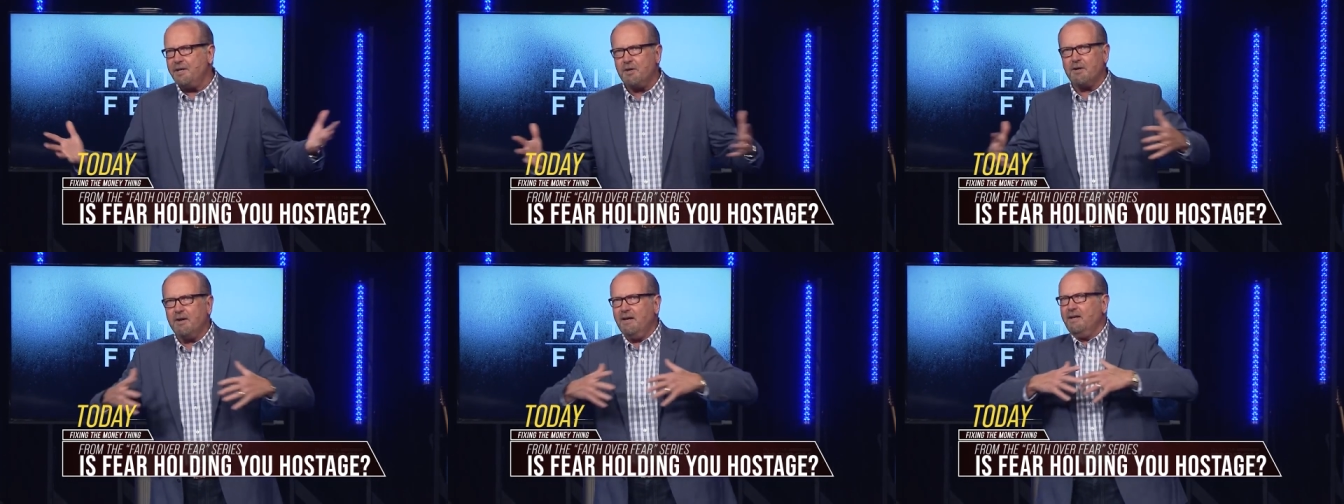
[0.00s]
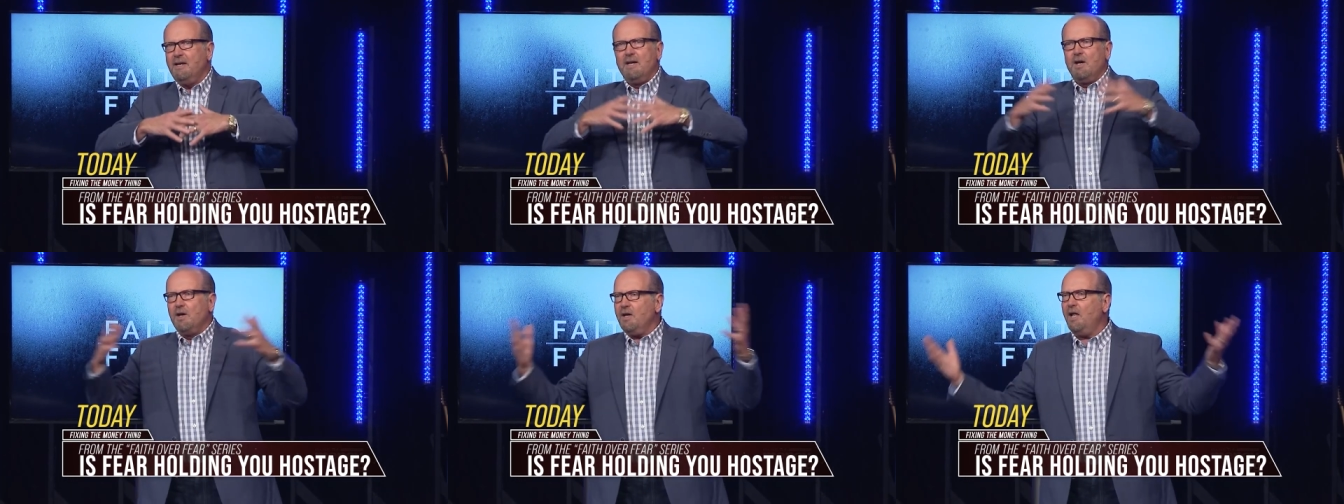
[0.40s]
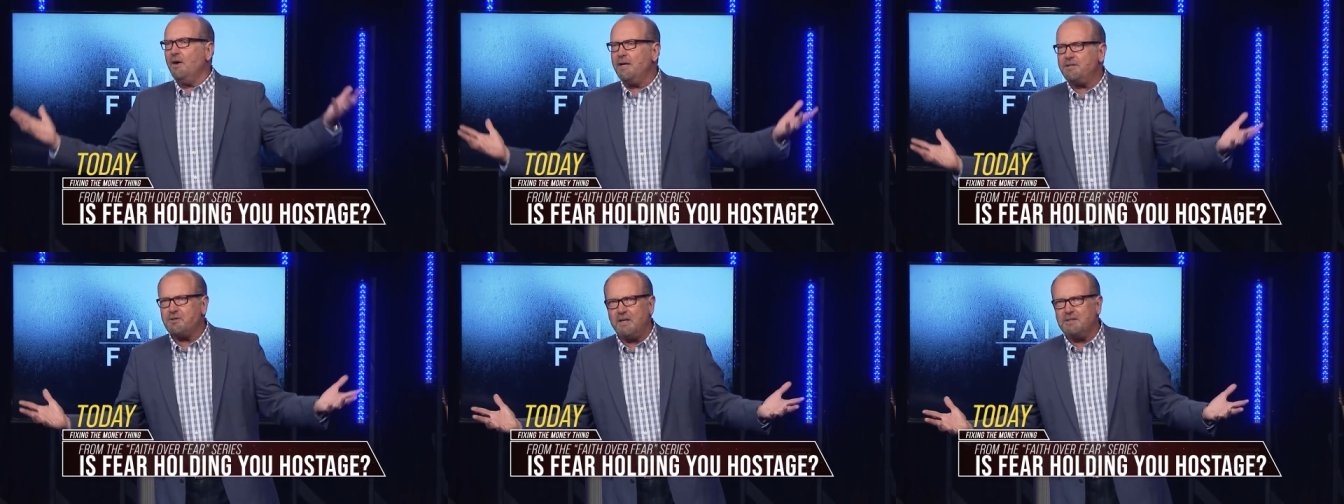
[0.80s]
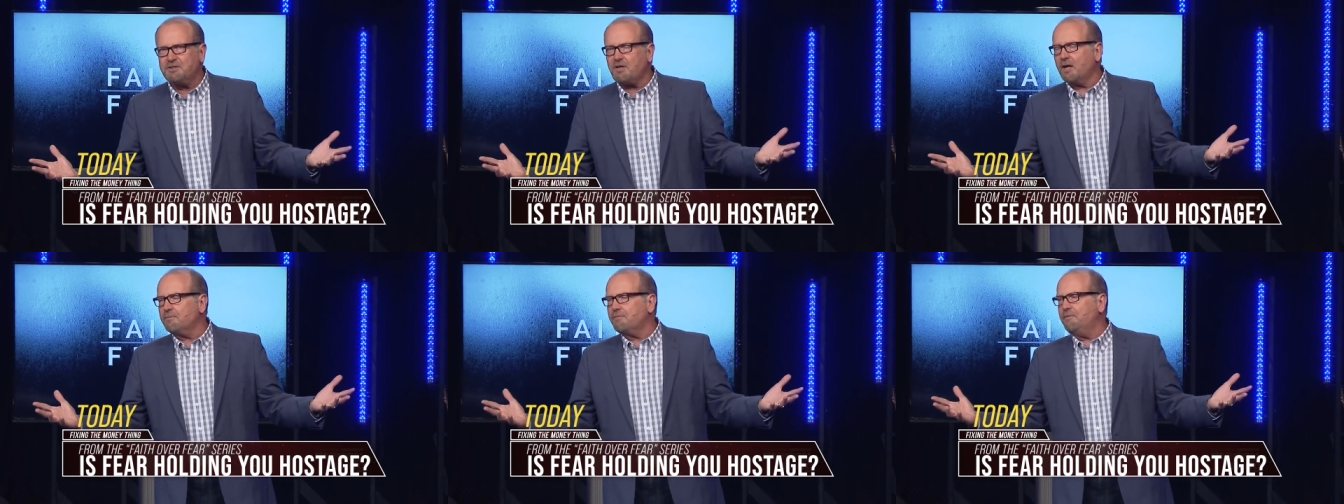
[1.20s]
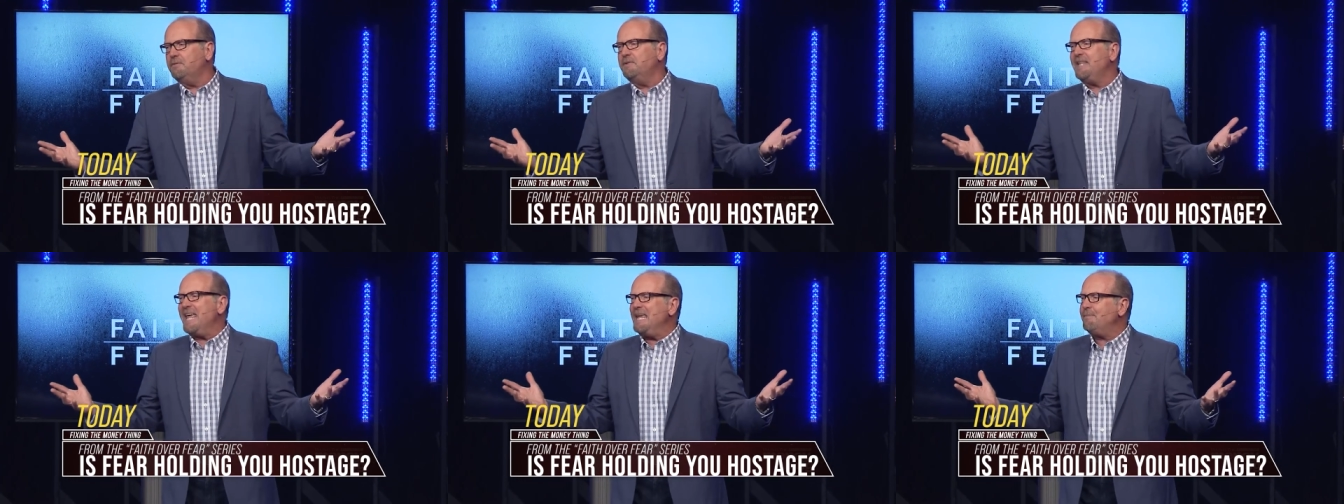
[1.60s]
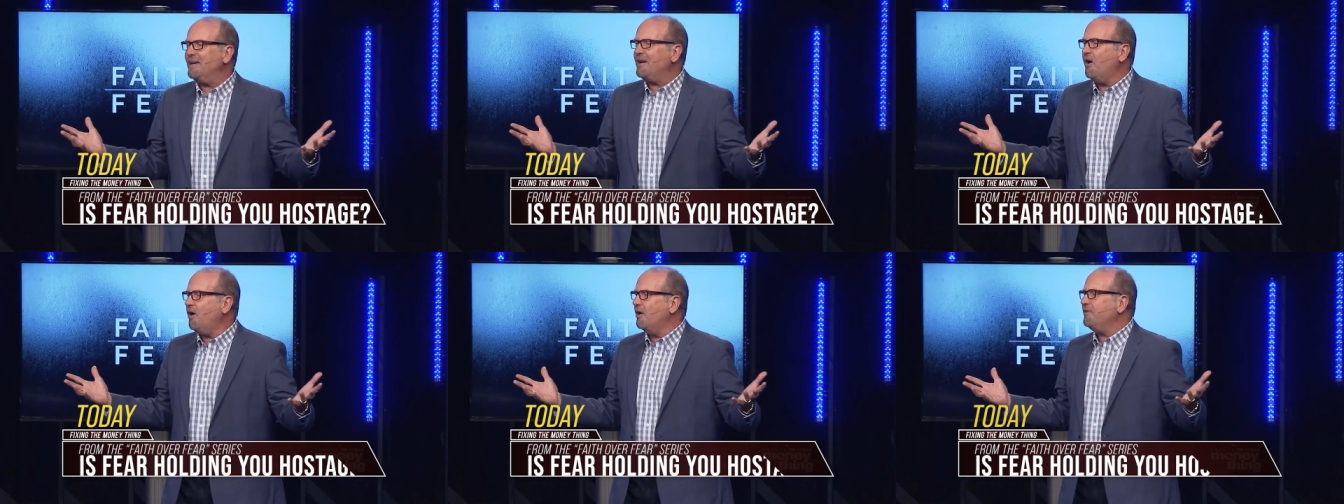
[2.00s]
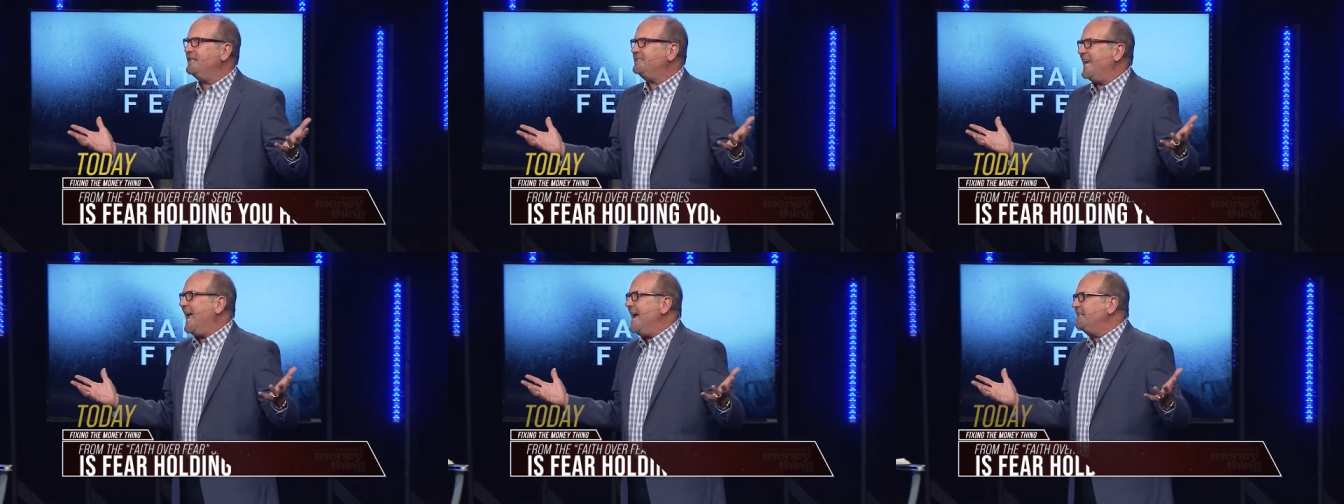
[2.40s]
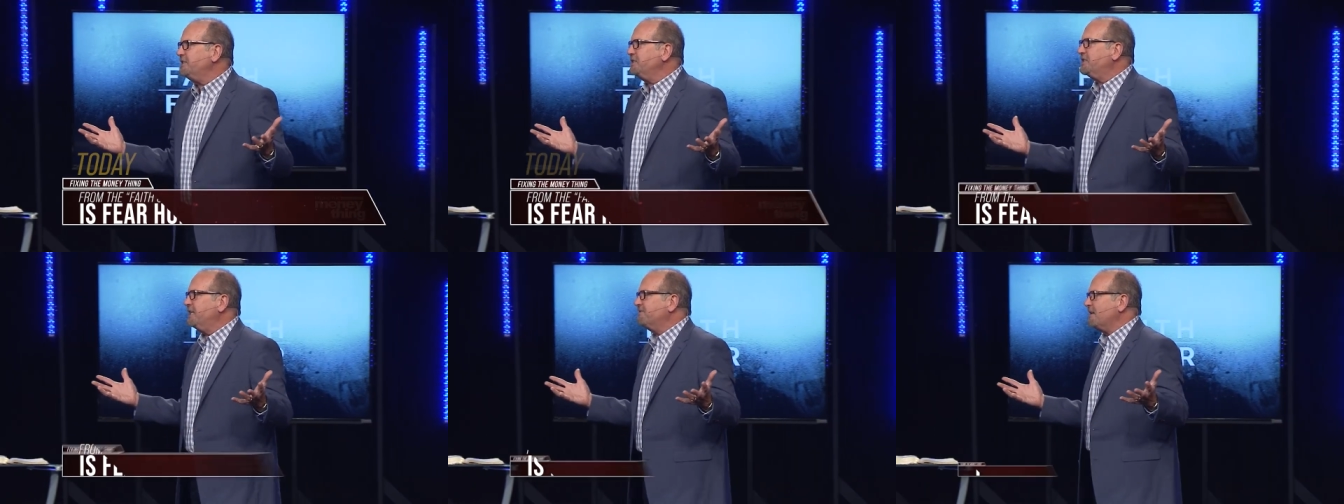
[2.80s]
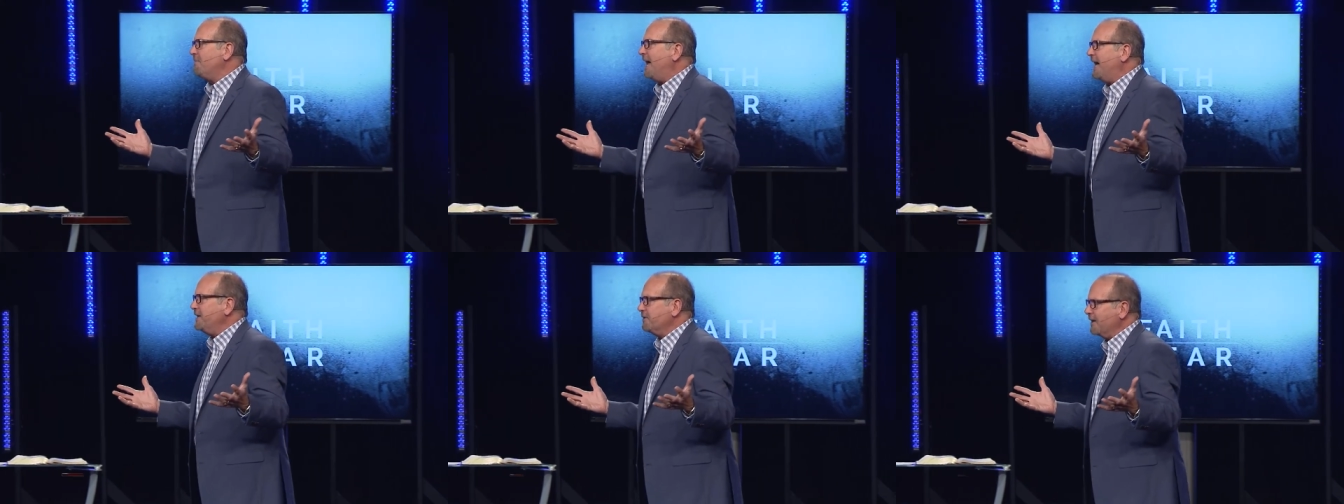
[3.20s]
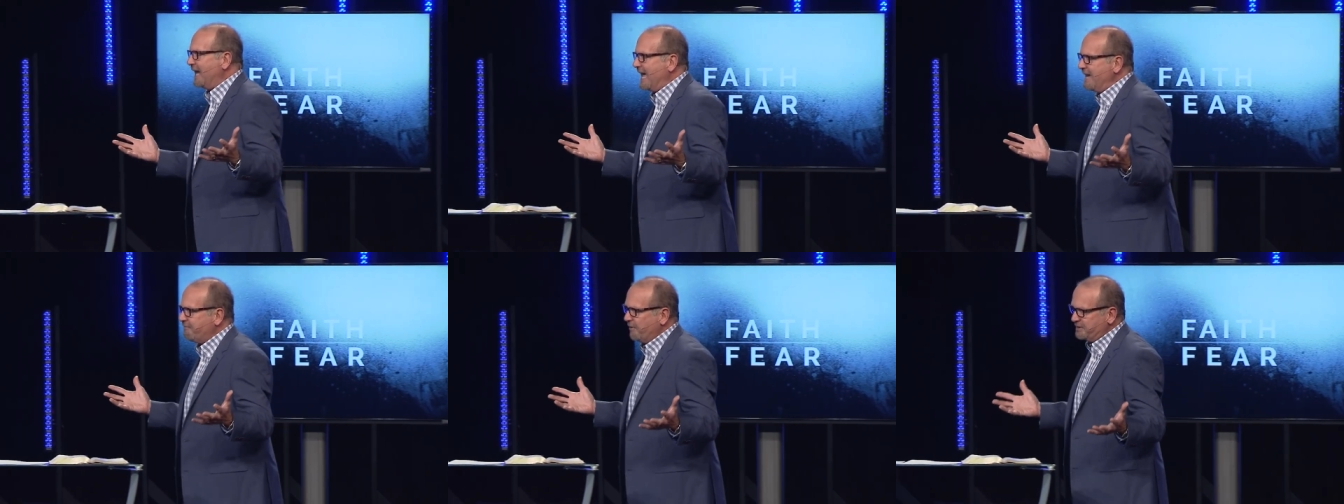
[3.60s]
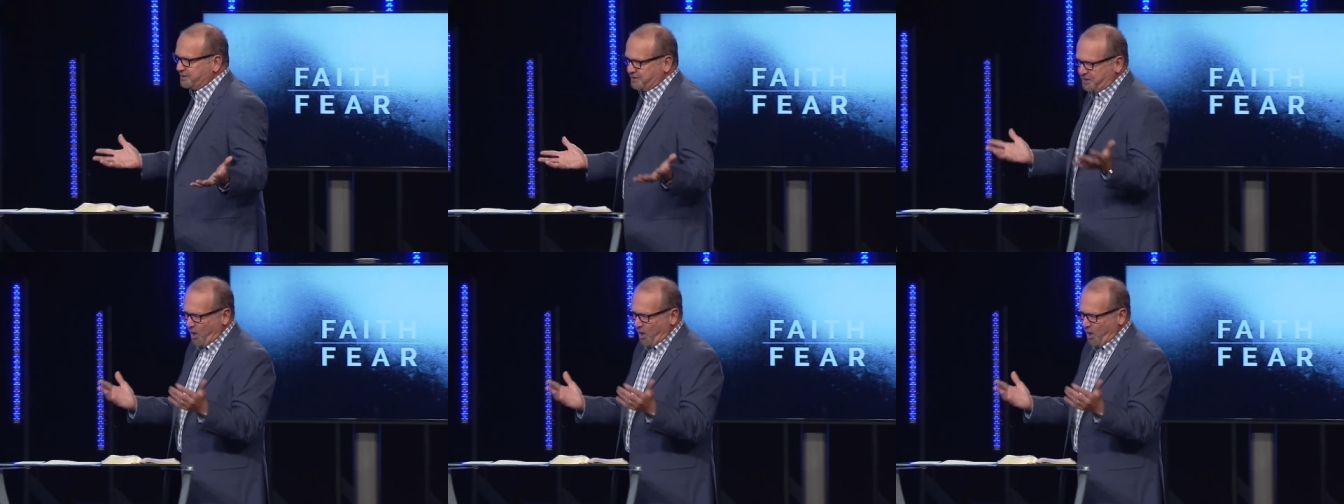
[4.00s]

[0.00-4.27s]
he's going to start naming all these adjectives about your life which